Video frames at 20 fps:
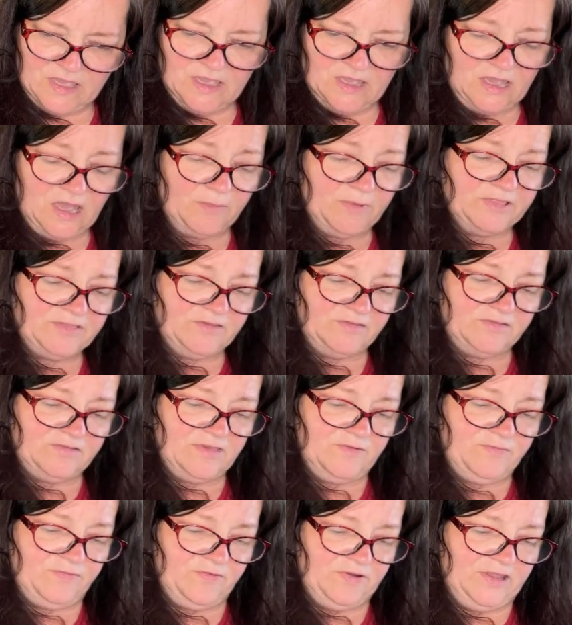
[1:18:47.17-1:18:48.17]
about the
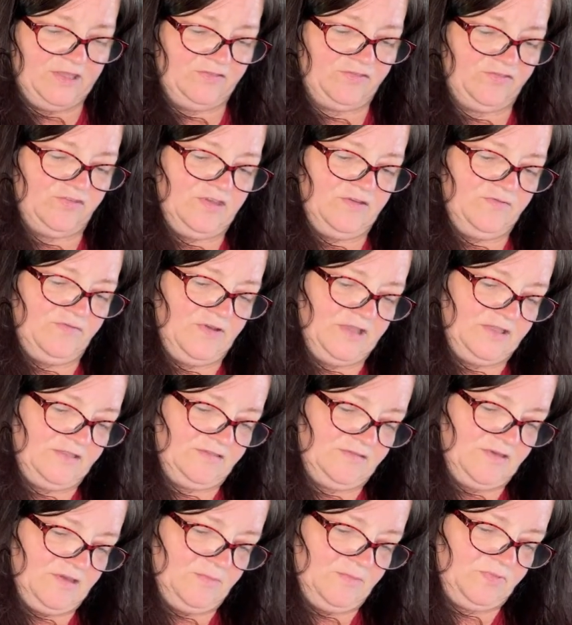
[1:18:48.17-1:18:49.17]
Tiffany? Let's see if I could
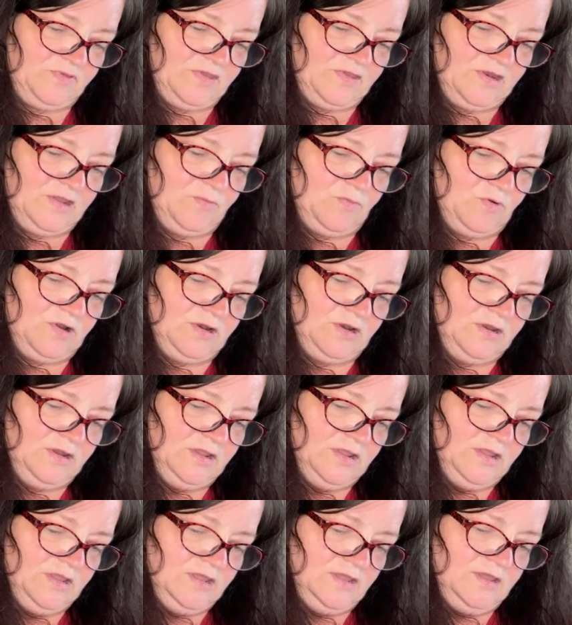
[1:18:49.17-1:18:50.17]
tempt anyone.
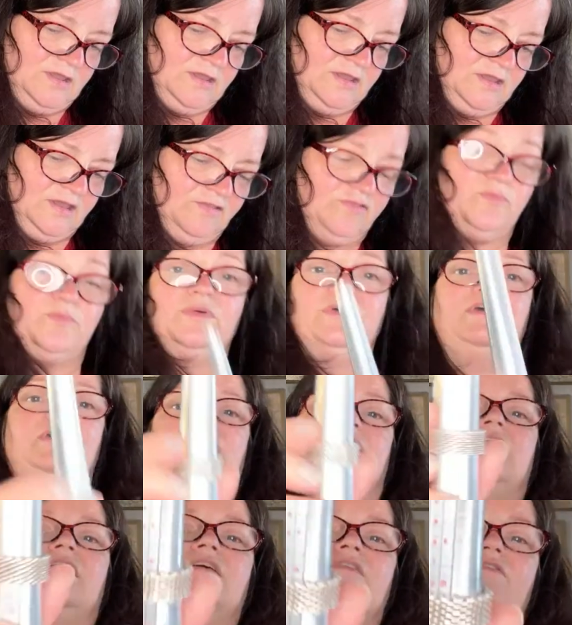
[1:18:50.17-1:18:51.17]
It's
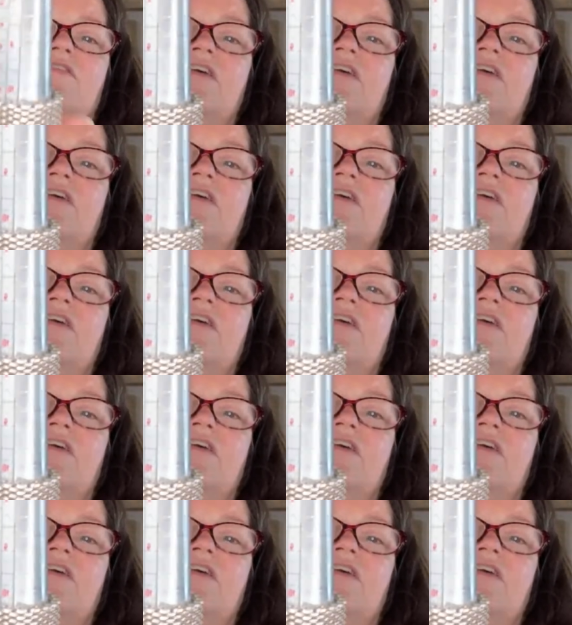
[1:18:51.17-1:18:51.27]
big. It's